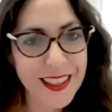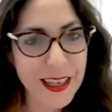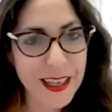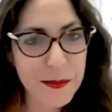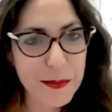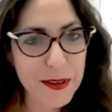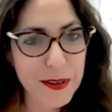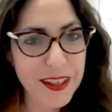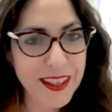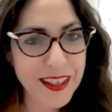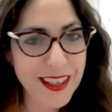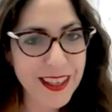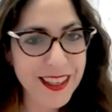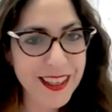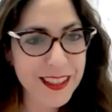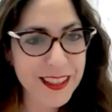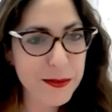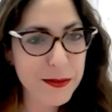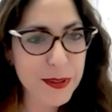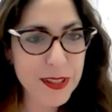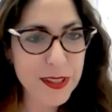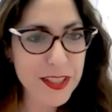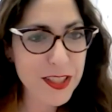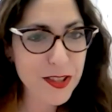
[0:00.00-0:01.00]
in the American
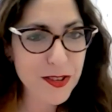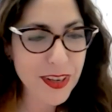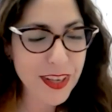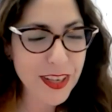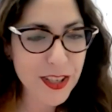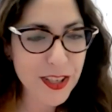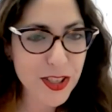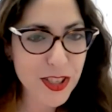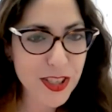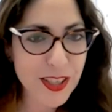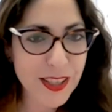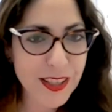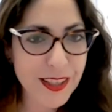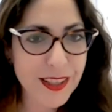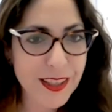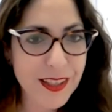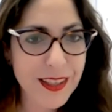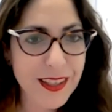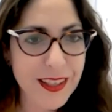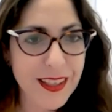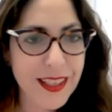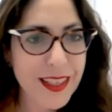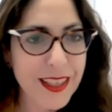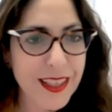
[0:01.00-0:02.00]

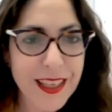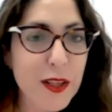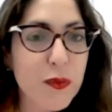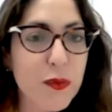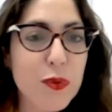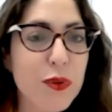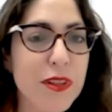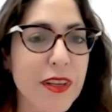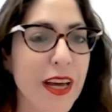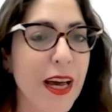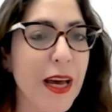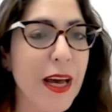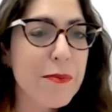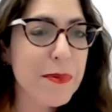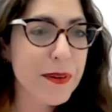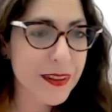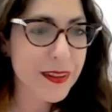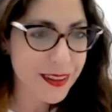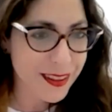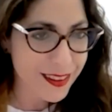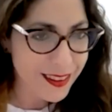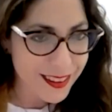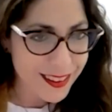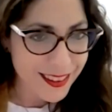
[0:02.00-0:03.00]
administration, it wouldn't
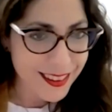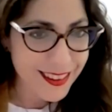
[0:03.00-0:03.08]
happen.